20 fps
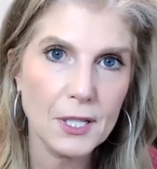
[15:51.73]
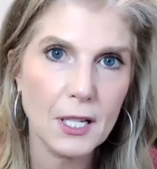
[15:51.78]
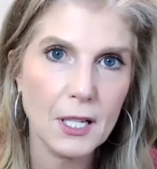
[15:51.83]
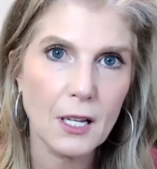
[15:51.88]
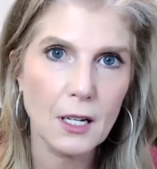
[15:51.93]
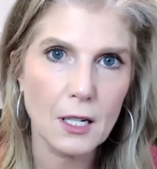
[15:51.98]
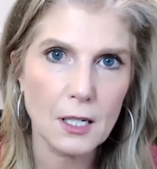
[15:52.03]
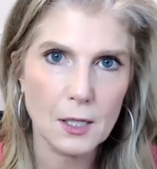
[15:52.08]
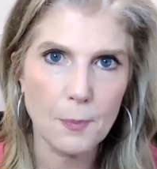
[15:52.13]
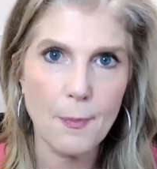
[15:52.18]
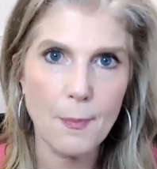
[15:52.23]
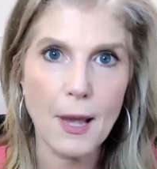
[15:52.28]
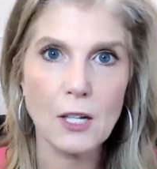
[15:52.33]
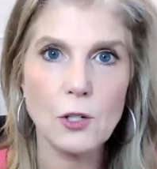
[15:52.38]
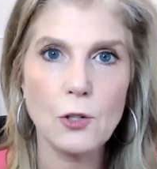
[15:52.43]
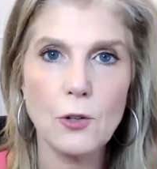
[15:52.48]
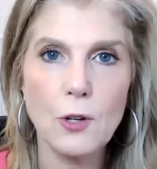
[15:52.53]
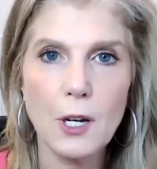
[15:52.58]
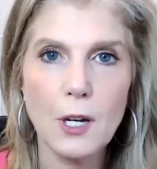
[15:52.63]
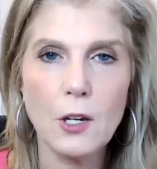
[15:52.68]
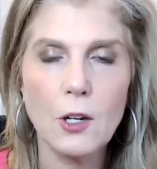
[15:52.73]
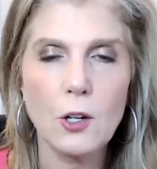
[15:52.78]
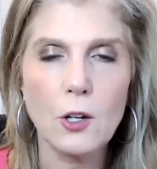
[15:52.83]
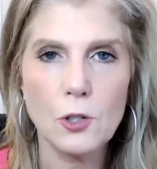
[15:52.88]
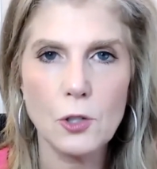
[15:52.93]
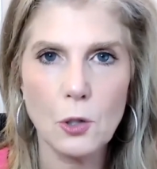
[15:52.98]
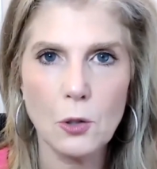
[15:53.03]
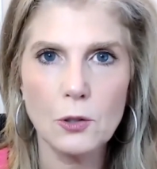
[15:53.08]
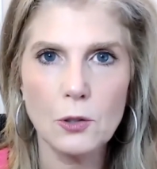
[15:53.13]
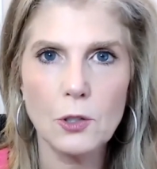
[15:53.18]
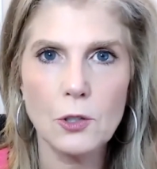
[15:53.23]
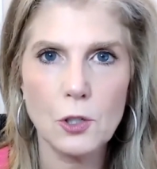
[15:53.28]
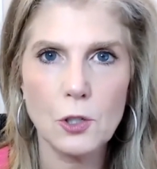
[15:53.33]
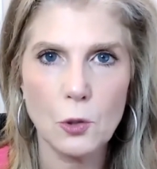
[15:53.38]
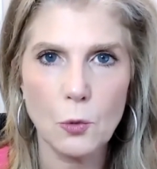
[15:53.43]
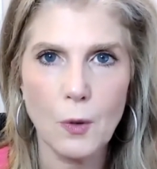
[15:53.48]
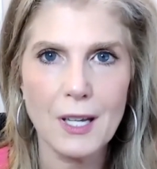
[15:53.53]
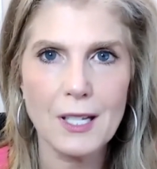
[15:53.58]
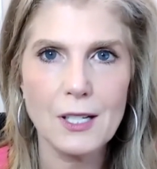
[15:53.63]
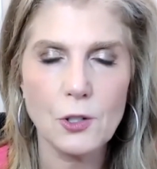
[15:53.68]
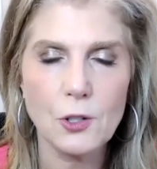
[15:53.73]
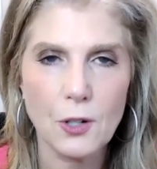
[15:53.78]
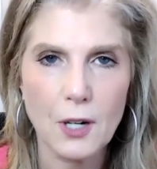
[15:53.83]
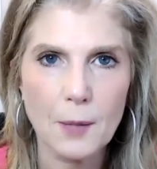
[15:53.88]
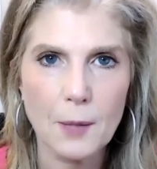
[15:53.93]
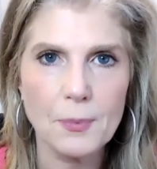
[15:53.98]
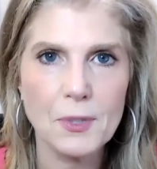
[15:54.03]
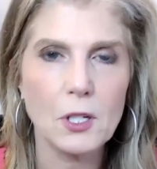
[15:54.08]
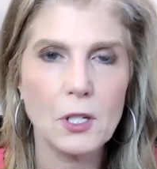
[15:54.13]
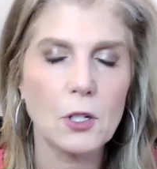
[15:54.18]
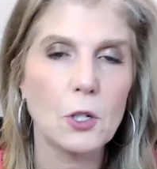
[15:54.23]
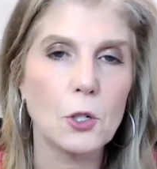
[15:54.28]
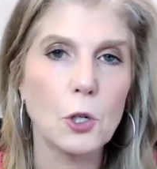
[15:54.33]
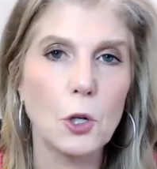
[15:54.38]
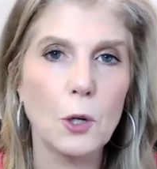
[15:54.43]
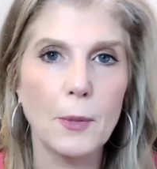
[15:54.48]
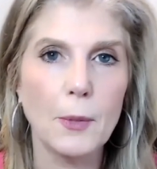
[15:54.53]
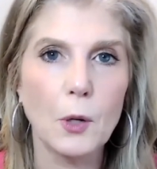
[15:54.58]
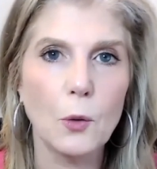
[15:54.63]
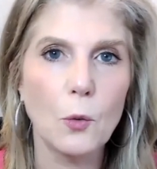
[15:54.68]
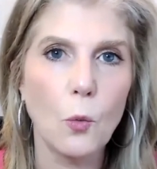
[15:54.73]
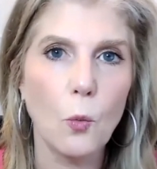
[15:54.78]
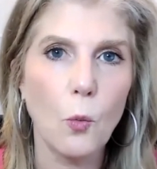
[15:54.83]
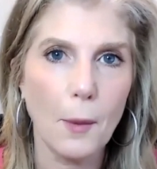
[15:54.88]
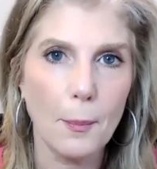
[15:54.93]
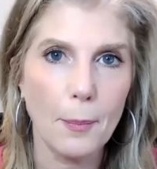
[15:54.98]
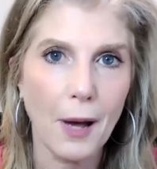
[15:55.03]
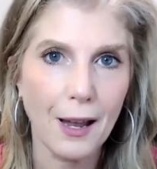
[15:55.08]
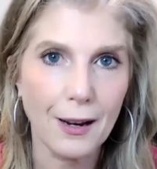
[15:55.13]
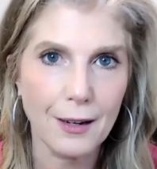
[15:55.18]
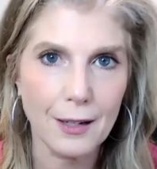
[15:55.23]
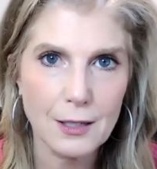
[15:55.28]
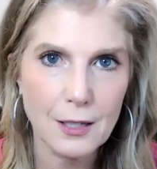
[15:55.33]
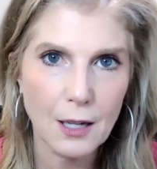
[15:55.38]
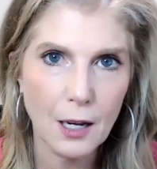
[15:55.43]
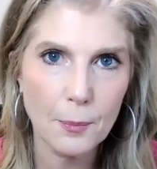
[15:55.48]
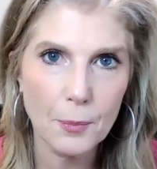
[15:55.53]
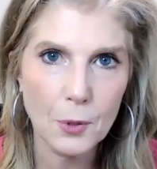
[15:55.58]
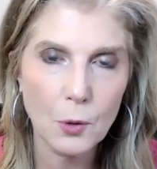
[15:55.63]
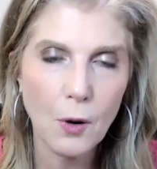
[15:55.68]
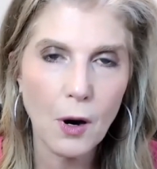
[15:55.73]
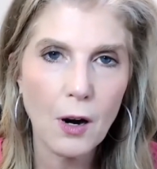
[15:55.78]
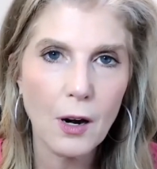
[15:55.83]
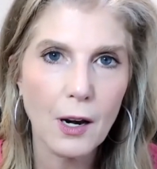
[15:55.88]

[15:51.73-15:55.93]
and it's measuring your shoulders, your waist, your hips to determine what body type you are.